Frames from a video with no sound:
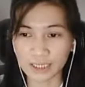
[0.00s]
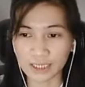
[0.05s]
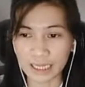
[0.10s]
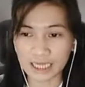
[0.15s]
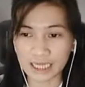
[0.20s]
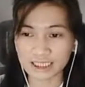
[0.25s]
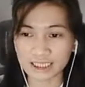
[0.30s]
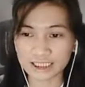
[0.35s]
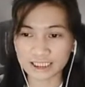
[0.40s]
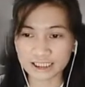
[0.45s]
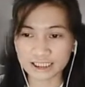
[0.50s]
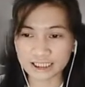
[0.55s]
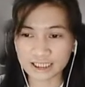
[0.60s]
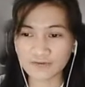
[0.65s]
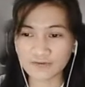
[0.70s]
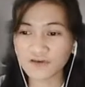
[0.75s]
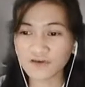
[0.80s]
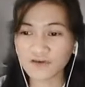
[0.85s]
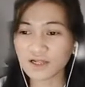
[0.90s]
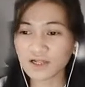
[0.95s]

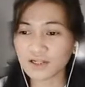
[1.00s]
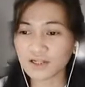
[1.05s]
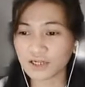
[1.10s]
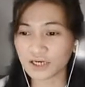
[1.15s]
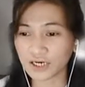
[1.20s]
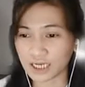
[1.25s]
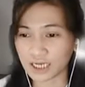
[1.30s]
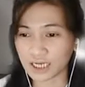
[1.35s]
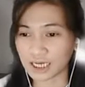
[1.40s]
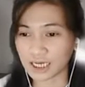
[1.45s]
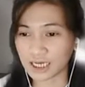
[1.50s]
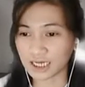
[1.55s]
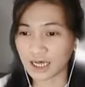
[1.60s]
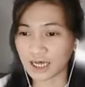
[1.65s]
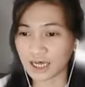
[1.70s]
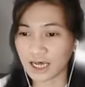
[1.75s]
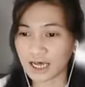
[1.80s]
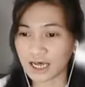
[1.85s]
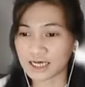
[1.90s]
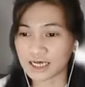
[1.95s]
Civic learning
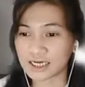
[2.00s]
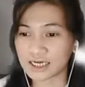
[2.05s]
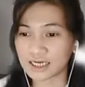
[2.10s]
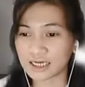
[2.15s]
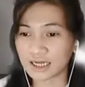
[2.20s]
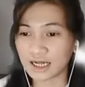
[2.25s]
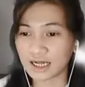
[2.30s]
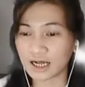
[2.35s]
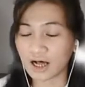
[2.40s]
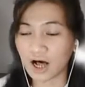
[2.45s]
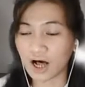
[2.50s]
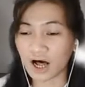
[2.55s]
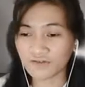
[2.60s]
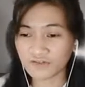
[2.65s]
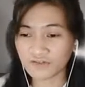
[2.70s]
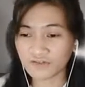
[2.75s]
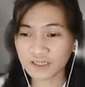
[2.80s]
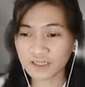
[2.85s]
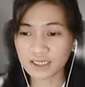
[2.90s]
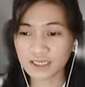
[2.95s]

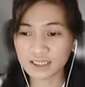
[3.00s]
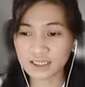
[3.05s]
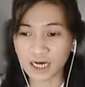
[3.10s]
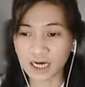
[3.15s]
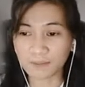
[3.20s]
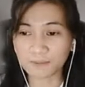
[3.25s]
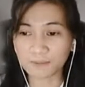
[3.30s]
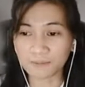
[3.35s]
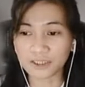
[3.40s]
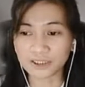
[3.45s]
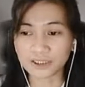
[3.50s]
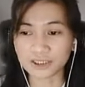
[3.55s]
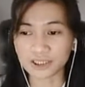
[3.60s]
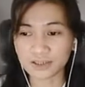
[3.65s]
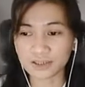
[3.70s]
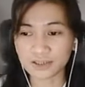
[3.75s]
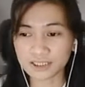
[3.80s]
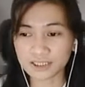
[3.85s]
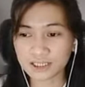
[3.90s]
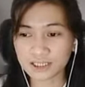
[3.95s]
often adopt
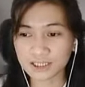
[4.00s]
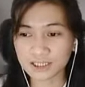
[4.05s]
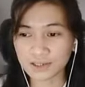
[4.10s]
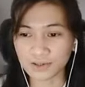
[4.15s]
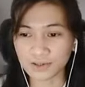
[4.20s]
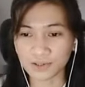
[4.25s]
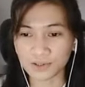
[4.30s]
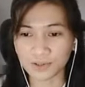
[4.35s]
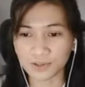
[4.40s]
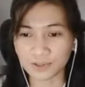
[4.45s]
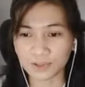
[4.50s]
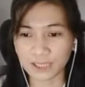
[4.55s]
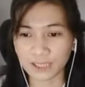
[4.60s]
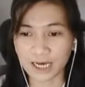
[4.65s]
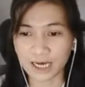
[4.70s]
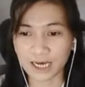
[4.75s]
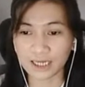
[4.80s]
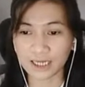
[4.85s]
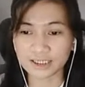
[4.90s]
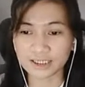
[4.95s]
literacy curricula.
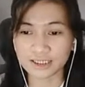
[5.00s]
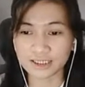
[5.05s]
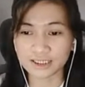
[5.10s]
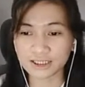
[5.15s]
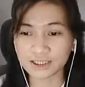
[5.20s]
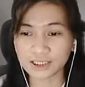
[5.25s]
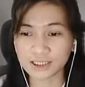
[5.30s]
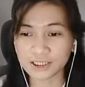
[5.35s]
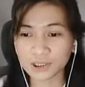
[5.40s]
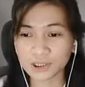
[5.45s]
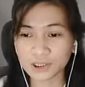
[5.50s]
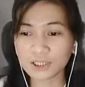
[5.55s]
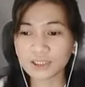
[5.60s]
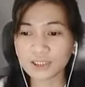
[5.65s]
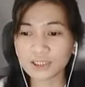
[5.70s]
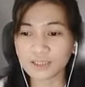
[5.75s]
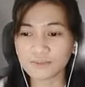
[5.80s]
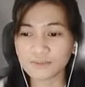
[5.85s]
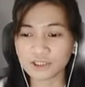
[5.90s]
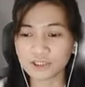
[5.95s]
The teacher
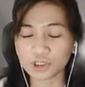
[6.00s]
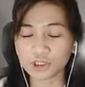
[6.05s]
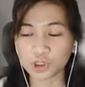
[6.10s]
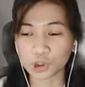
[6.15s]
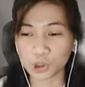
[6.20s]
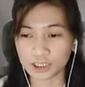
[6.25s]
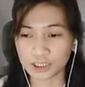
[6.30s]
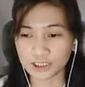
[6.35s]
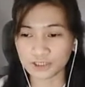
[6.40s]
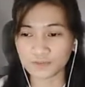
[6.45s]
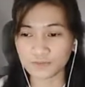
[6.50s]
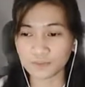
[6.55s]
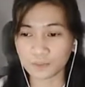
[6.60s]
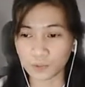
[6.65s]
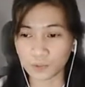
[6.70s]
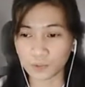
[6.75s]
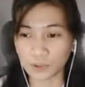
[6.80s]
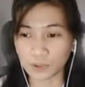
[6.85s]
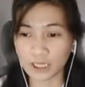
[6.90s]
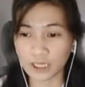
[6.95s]
limits choice of book
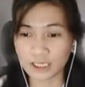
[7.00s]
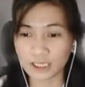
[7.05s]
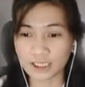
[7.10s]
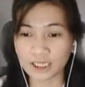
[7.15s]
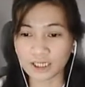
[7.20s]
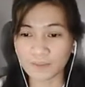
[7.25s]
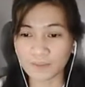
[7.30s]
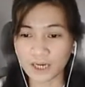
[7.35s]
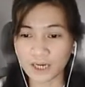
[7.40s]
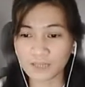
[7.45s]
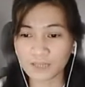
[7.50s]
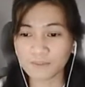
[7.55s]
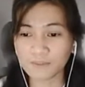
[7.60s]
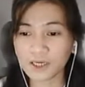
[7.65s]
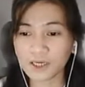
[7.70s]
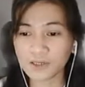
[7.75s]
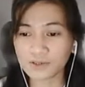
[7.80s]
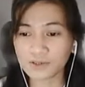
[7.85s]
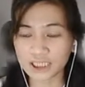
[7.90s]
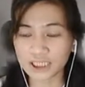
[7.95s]
that might be
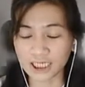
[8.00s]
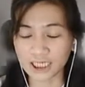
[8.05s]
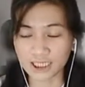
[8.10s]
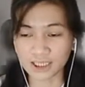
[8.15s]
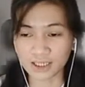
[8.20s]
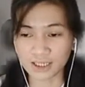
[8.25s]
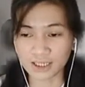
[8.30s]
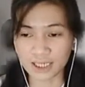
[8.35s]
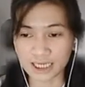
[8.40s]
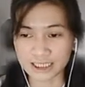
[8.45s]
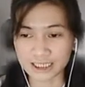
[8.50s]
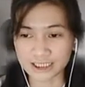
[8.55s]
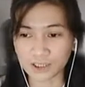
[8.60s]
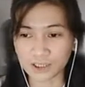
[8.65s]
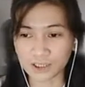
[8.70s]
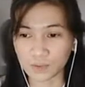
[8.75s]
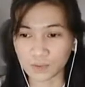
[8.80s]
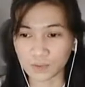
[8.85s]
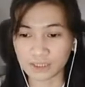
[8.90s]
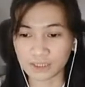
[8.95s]
used in the
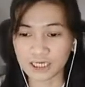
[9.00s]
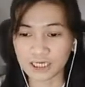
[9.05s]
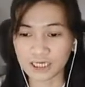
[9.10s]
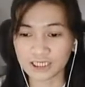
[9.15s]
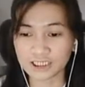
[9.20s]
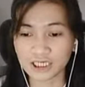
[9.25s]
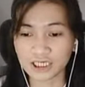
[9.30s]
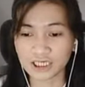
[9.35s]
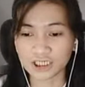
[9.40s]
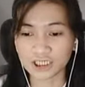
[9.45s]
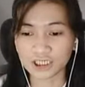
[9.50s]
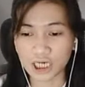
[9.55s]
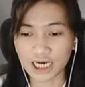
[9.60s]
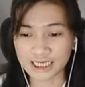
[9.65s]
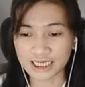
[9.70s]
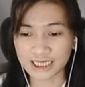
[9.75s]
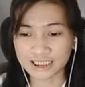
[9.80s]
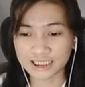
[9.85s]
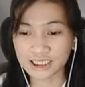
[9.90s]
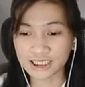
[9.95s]
classroom, such
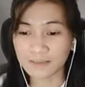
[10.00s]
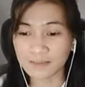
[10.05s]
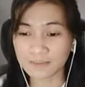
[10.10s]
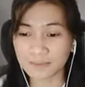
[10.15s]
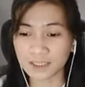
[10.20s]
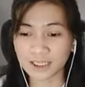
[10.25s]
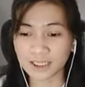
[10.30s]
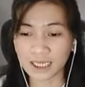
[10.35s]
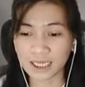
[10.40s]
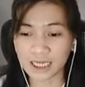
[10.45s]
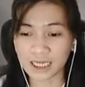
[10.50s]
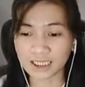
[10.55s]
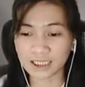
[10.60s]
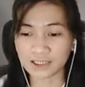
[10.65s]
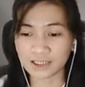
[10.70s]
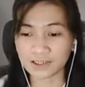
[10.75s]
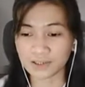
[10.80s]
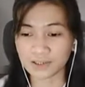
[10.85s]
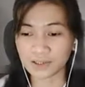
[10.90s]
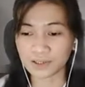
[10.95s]
as mandated
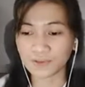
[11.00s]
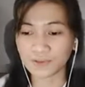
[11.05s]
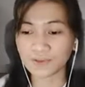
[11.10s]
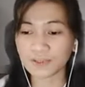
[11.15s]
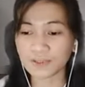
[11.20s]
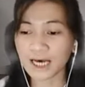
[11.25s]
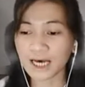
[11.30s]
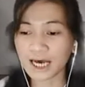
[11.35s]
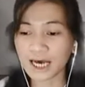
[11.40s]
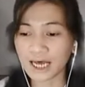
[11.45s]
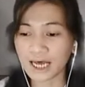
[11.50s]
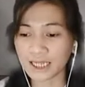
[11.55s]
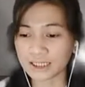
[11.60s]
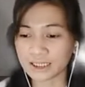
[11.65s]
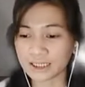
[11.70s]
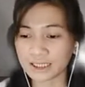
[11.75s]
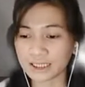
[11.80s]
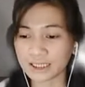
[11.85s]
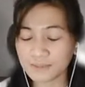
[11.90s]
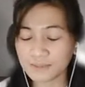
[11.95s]
curricula and
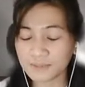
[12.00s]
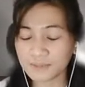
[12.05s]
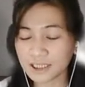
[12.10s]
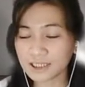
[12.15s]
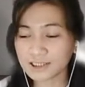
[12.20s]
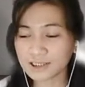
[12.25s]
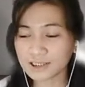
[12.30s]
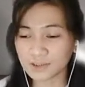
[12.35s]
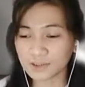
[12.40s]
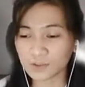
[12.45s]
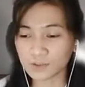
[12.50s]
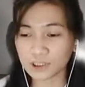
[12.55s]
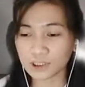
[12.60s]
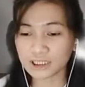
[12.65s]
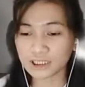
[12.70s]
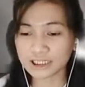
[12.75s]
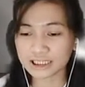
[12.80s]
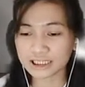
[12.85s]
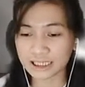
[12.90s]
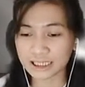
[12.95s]
limited social
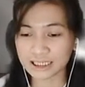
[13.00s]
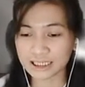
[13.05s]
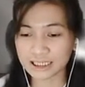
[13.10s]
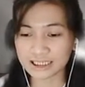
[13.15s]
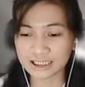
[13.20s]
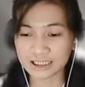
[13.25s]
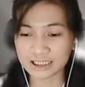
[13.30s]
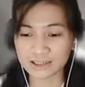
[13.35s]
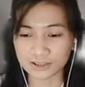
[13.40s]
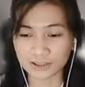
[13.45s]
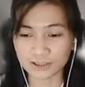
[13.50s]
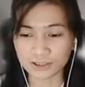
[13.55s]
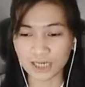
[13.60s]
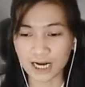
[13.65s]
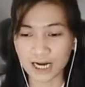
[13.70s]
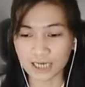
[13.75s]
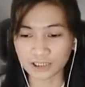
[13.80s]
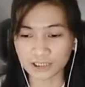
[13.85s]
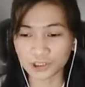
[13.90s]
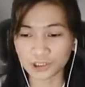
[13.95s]
studies
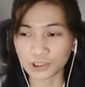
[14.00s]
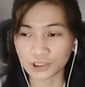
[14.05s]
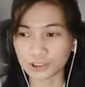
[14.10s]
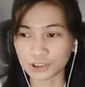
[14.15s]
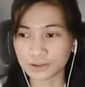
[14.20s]
interaction.